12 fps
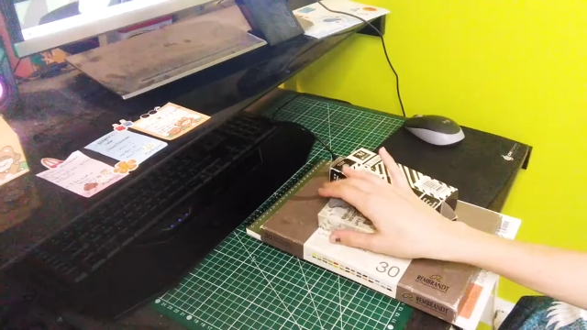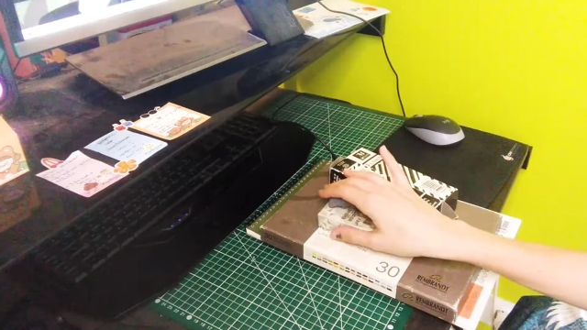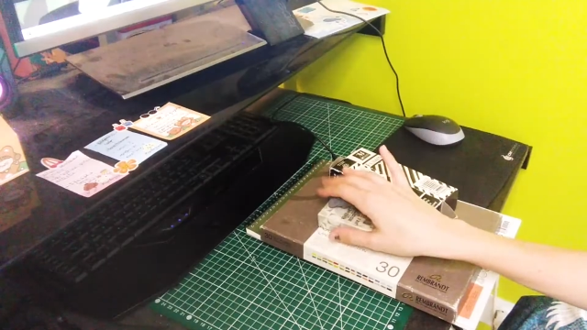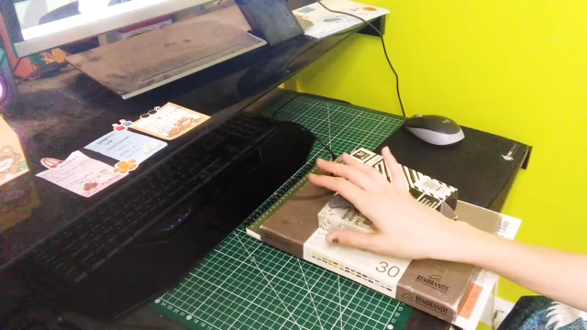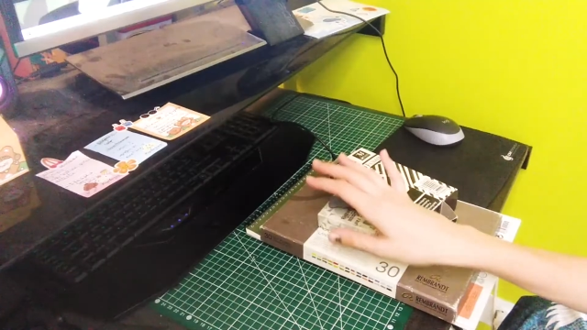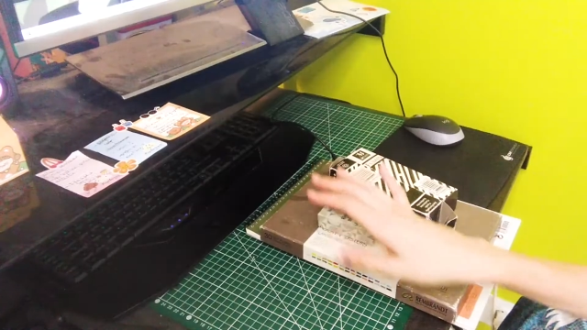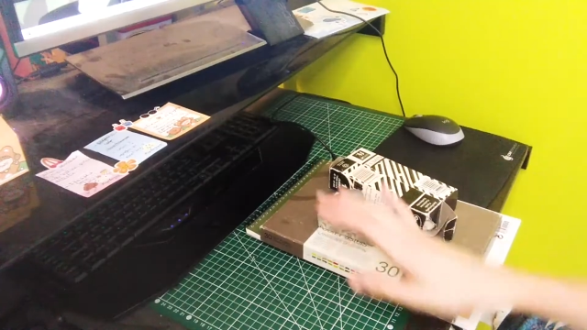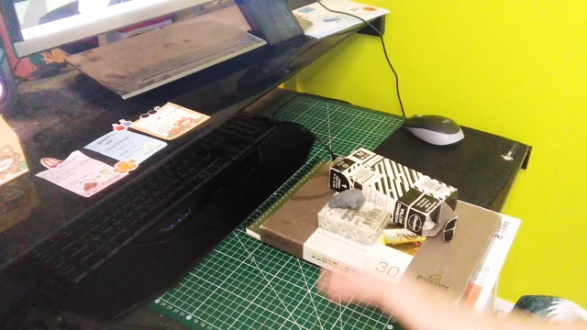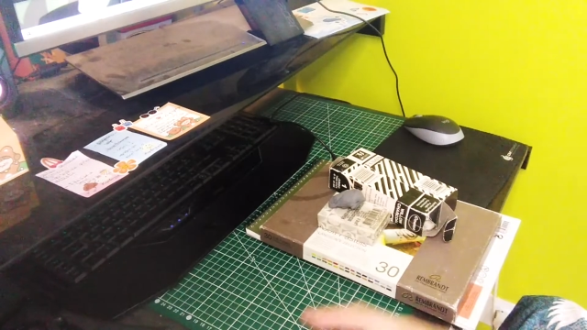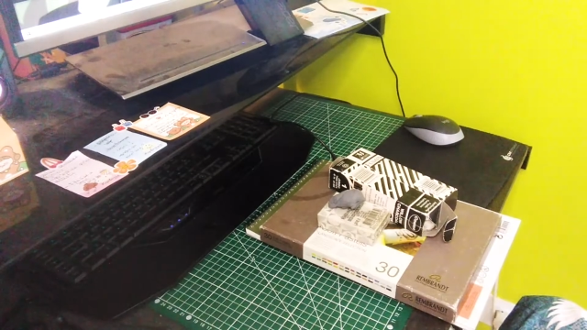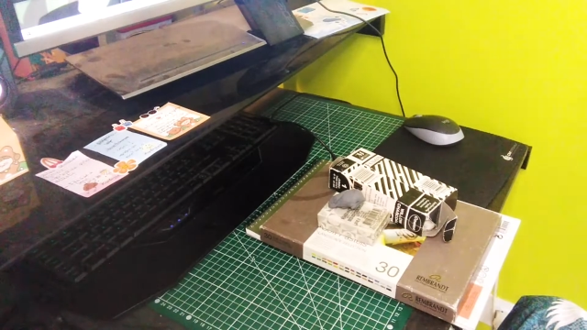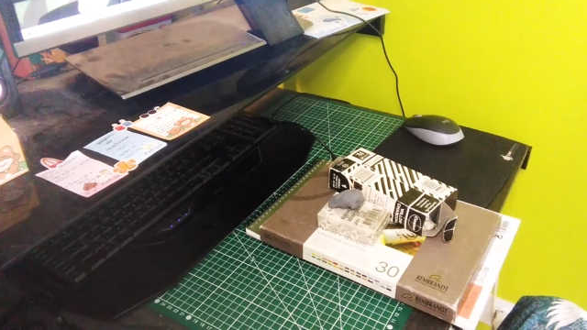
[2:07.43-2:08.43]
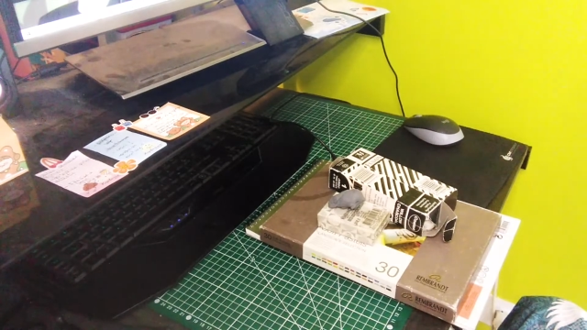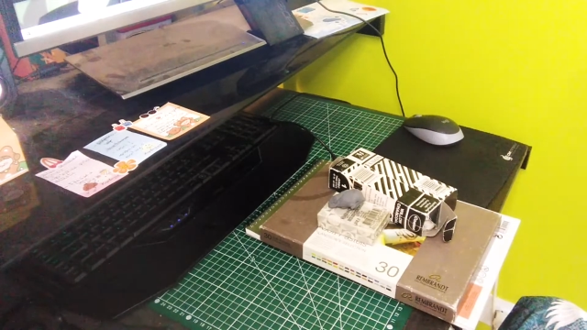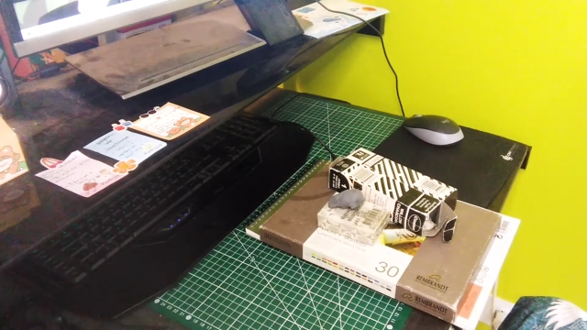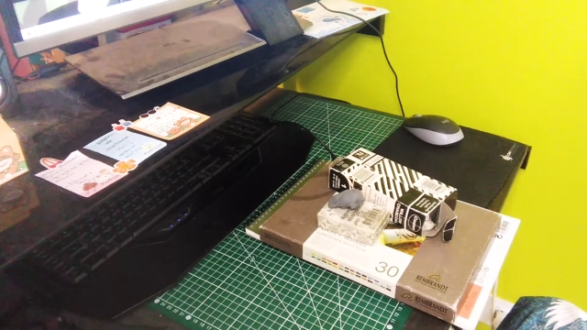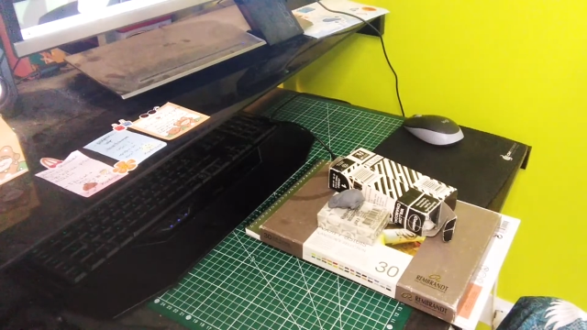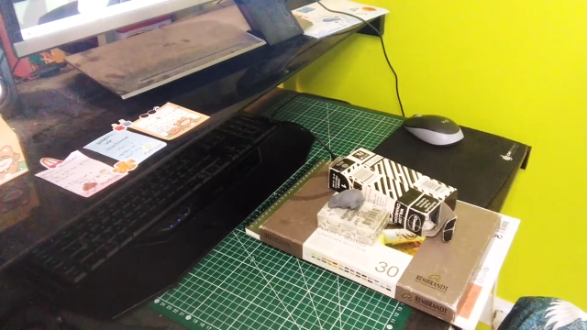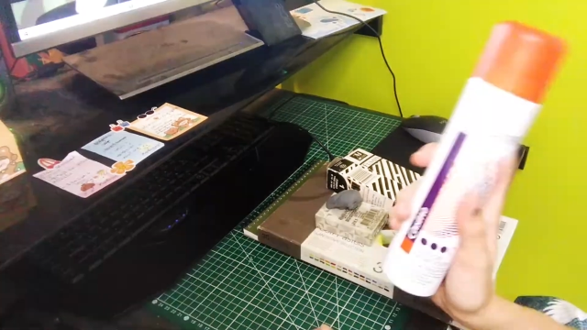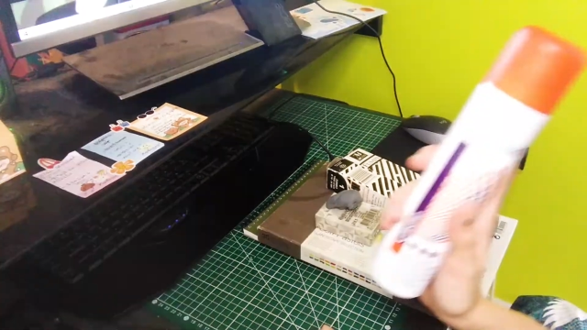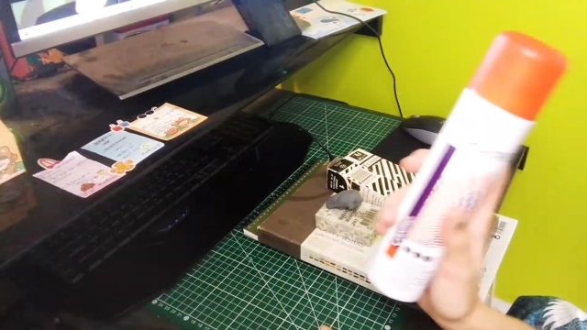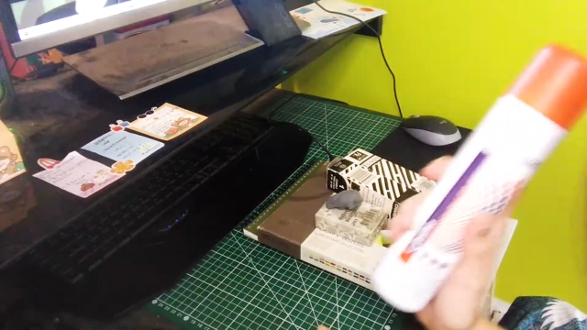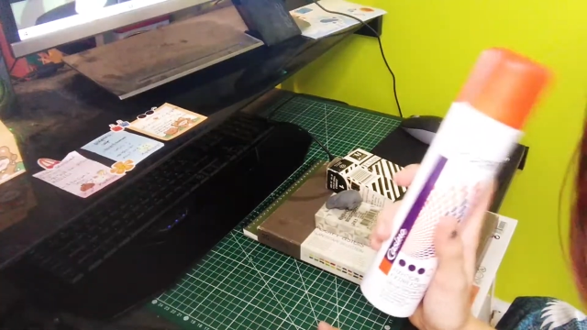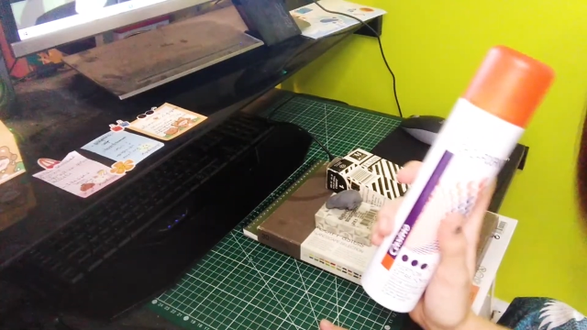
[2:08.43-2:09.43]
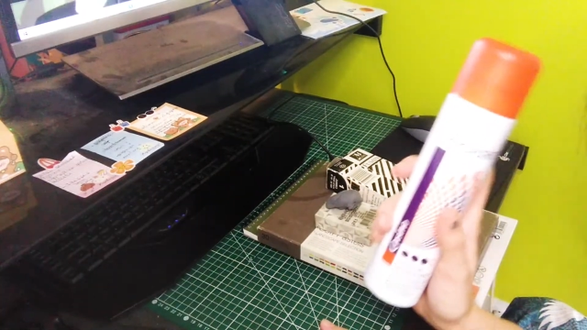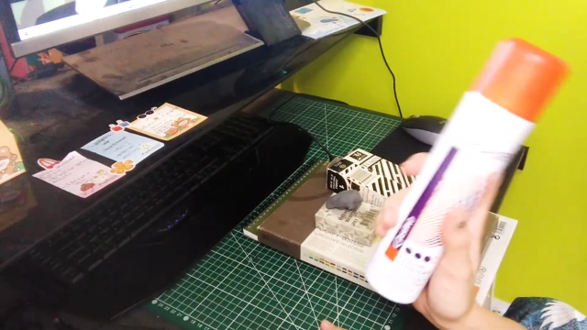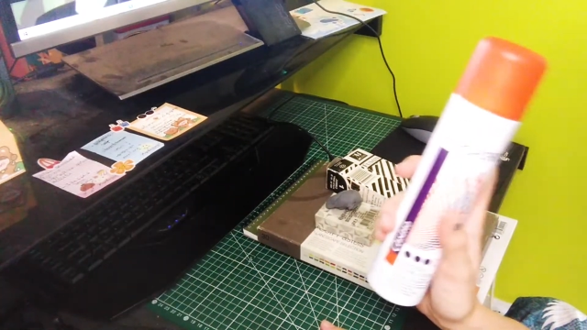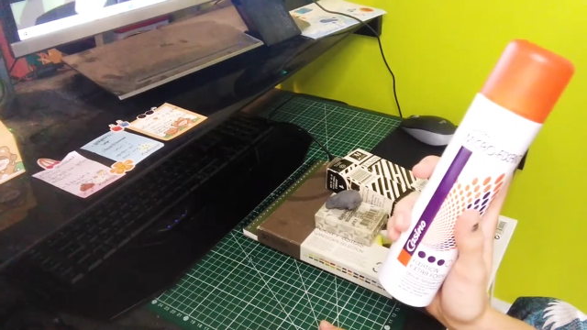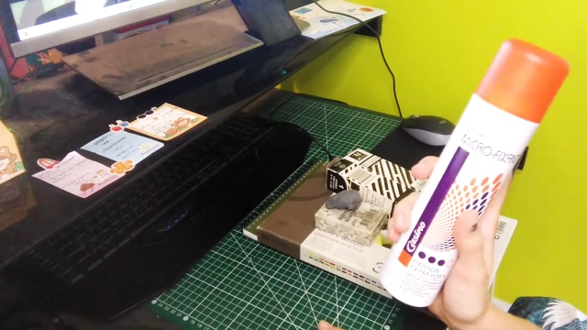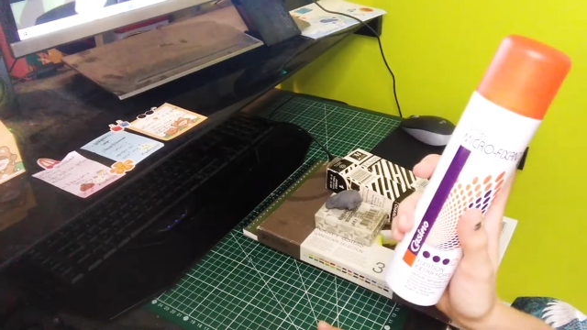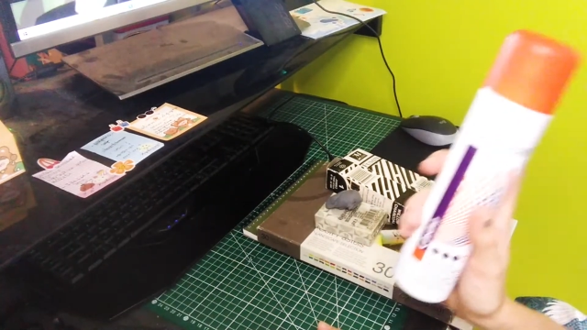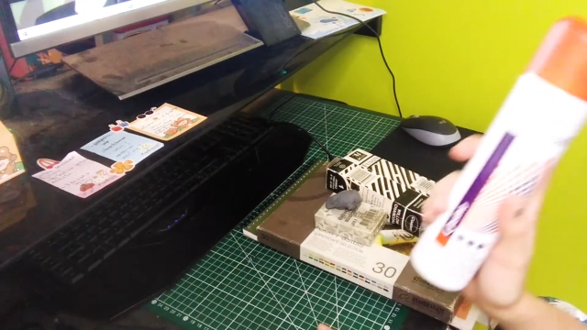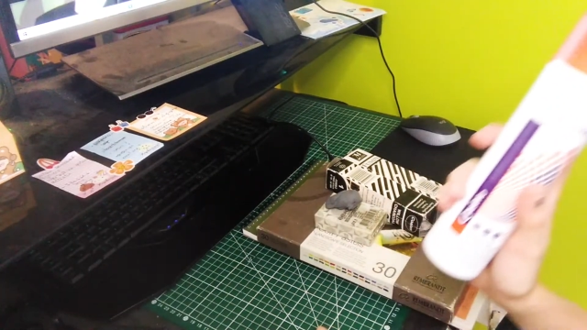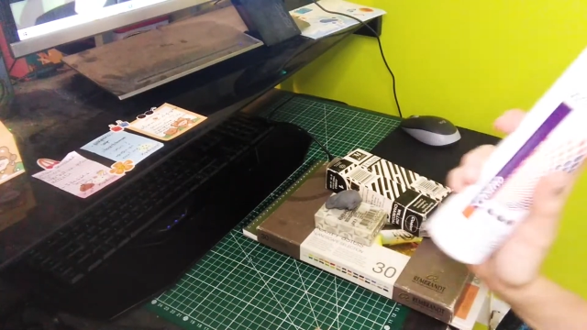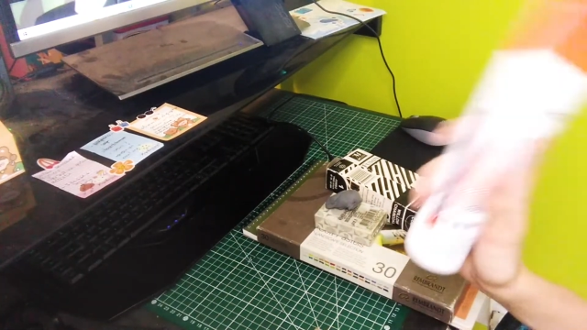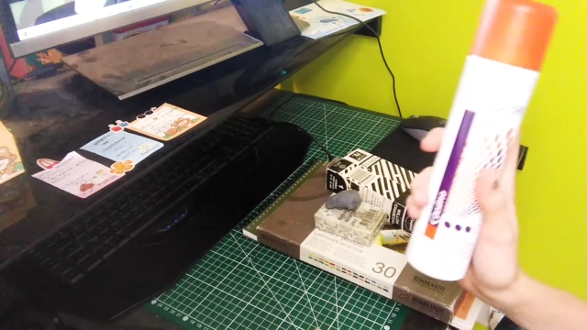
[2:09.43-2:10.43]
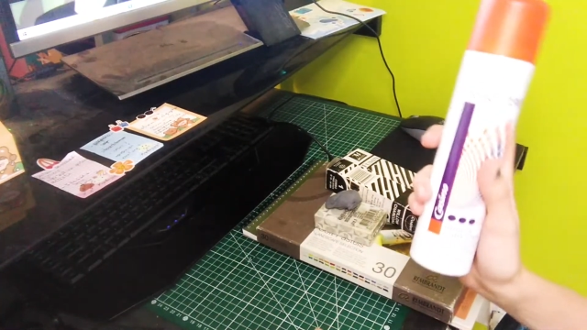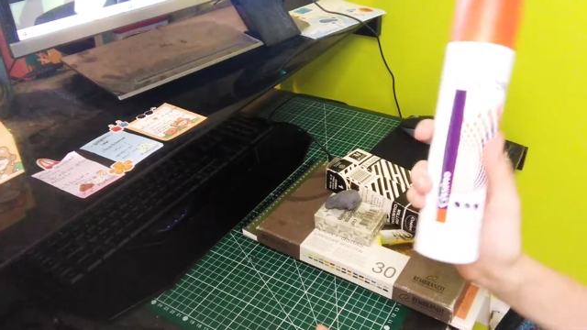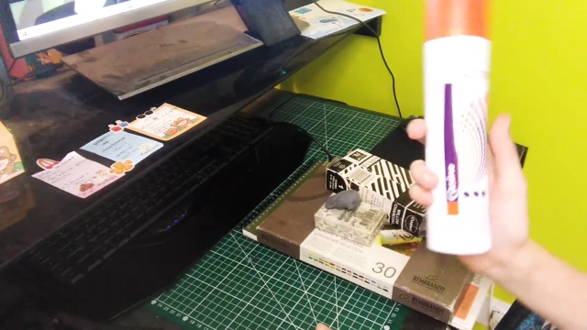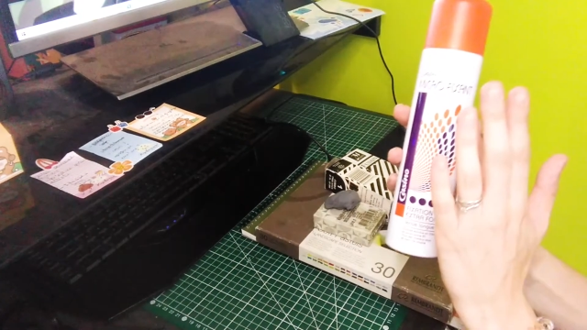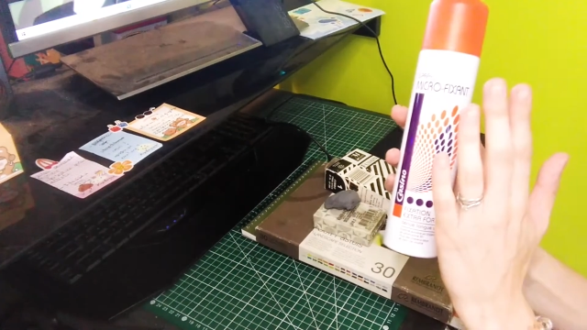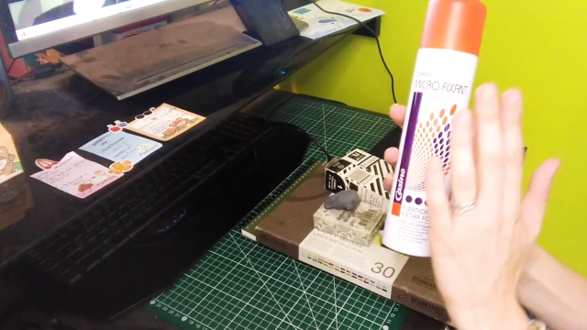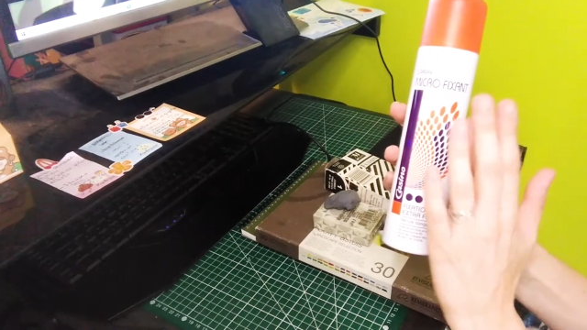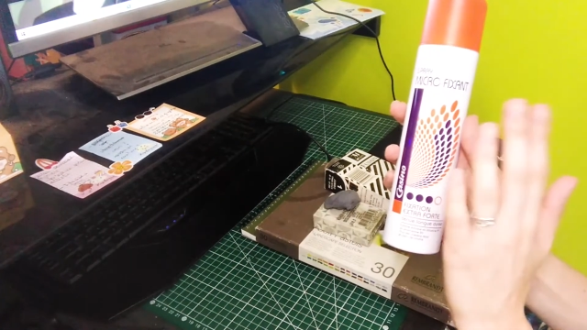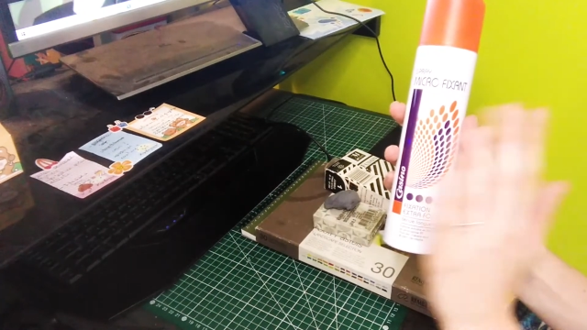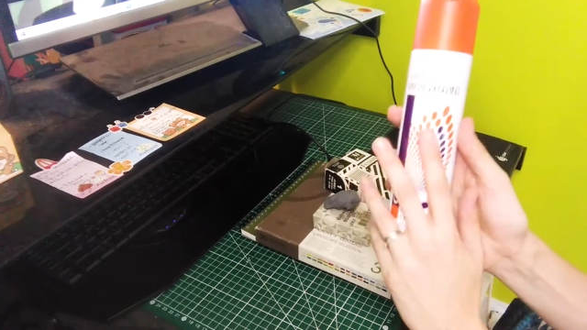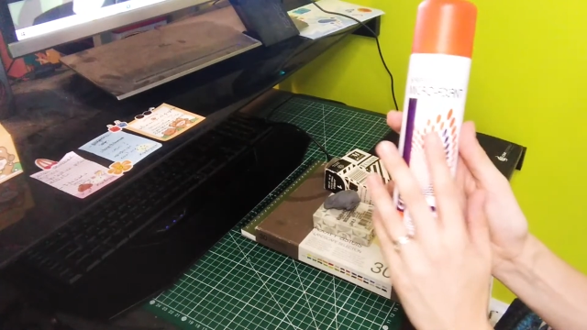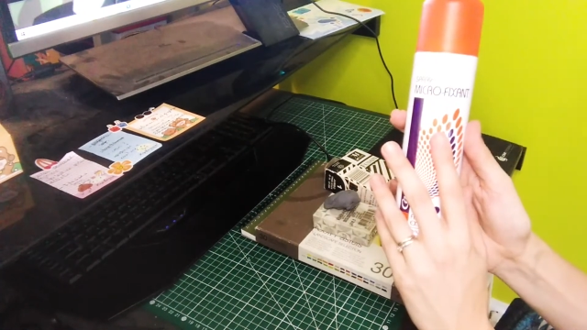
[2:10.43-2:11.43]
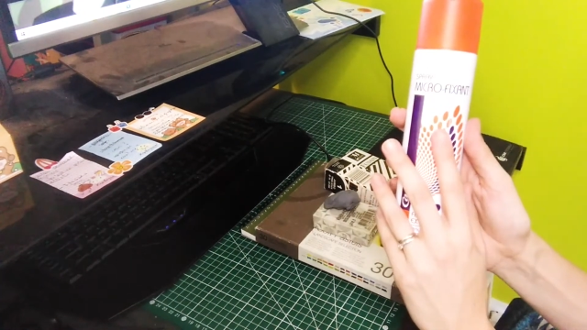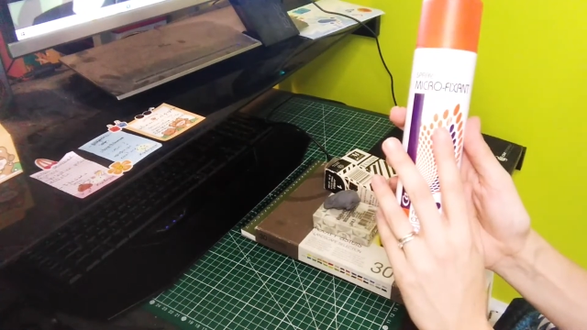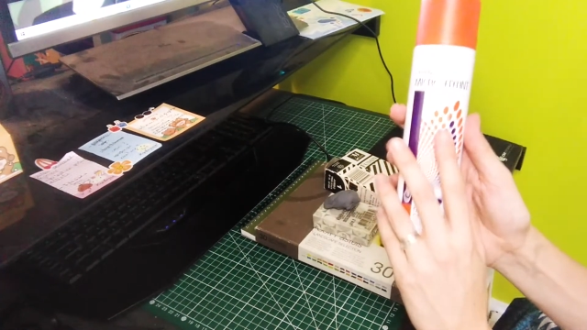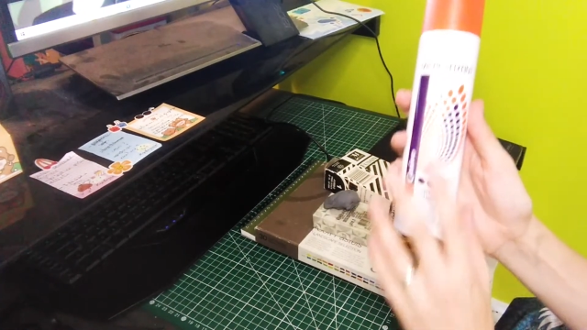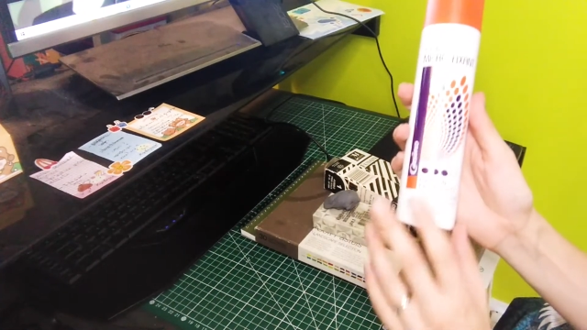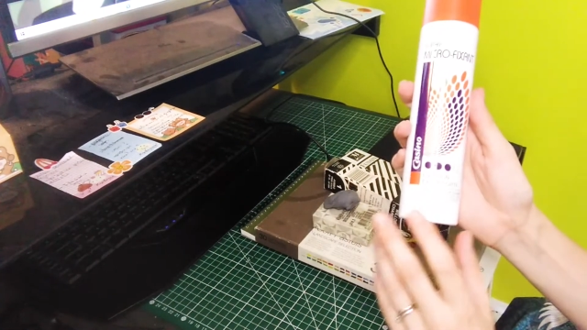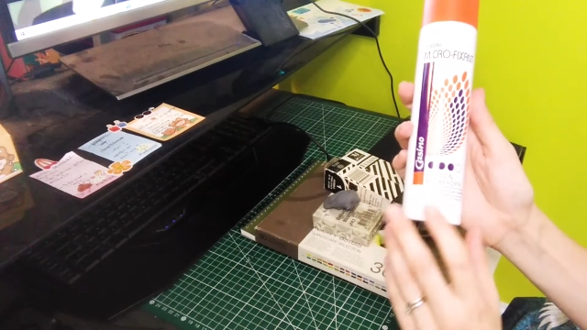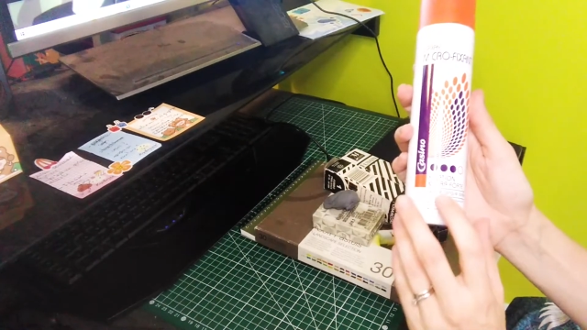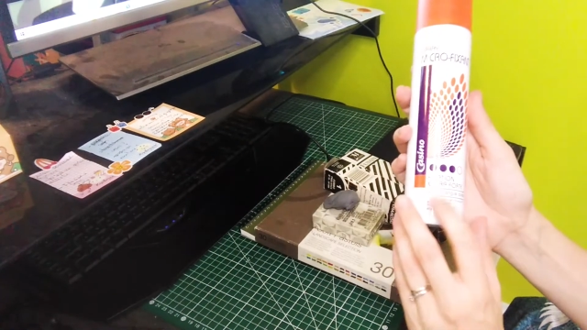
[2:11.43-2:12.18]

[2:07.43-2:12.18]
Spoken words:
[unreadable: no face in view]